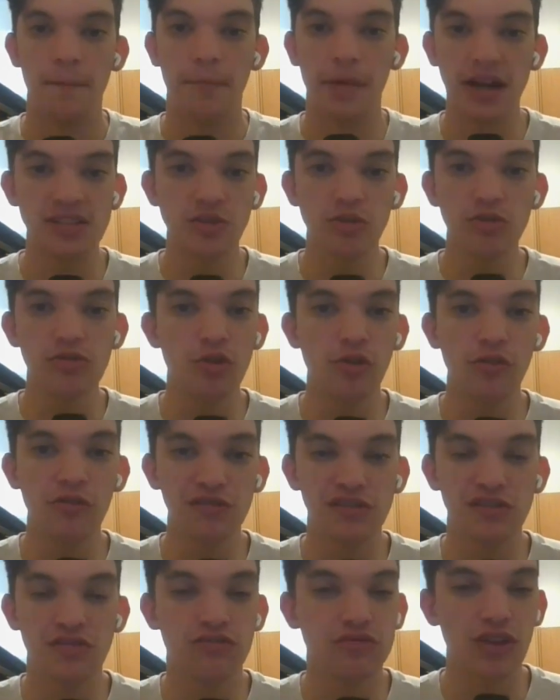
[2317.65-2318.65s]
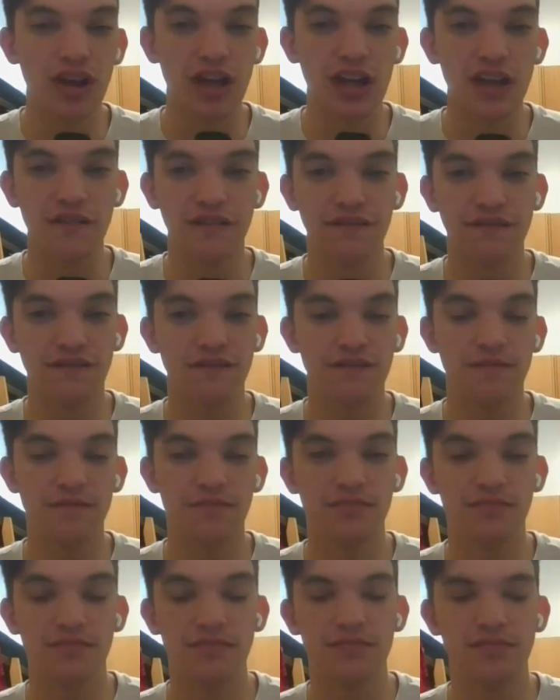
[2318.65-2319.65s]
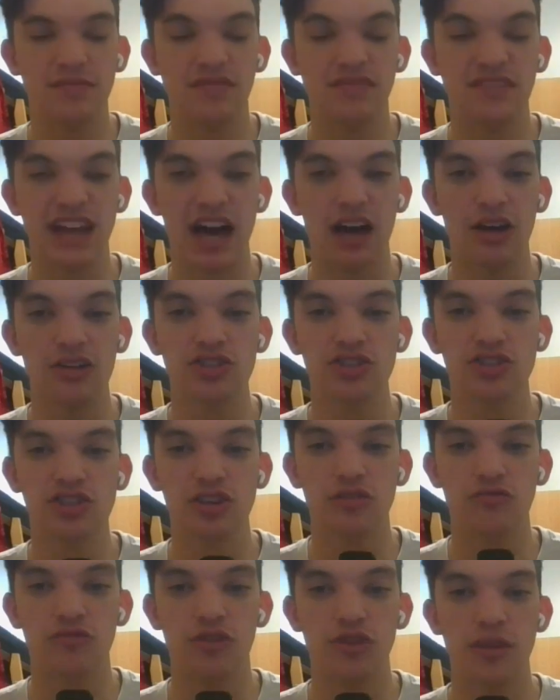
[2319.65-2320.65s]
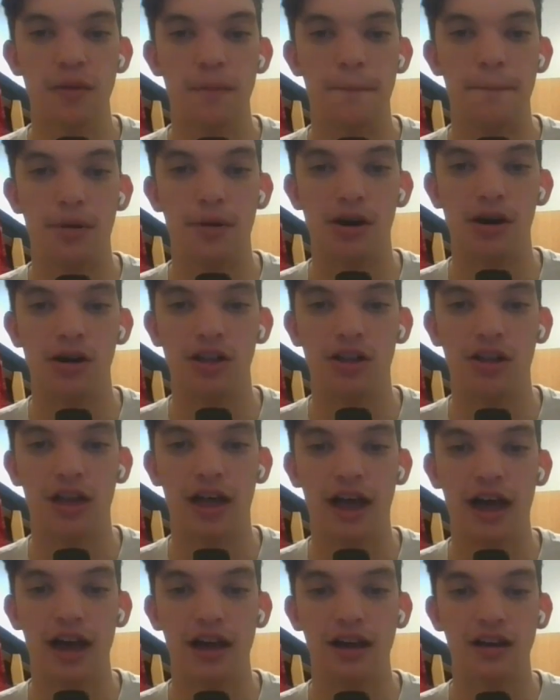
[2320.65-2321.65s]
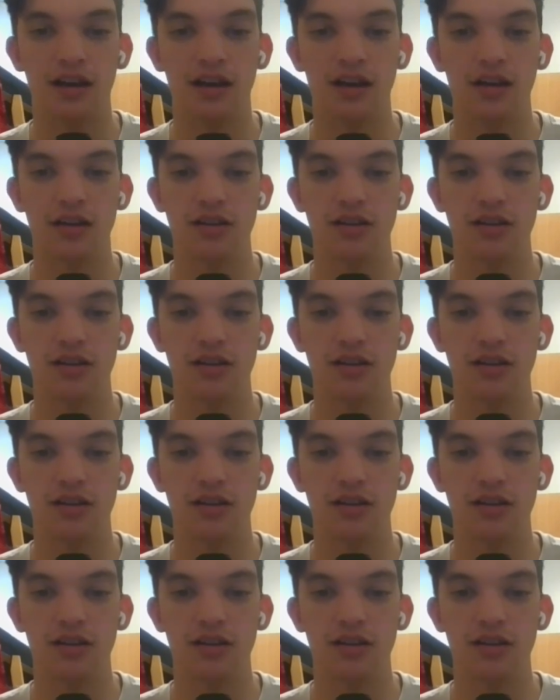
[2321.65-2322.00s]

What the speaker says: But I don't know if Dallas is going to run the ball a lot.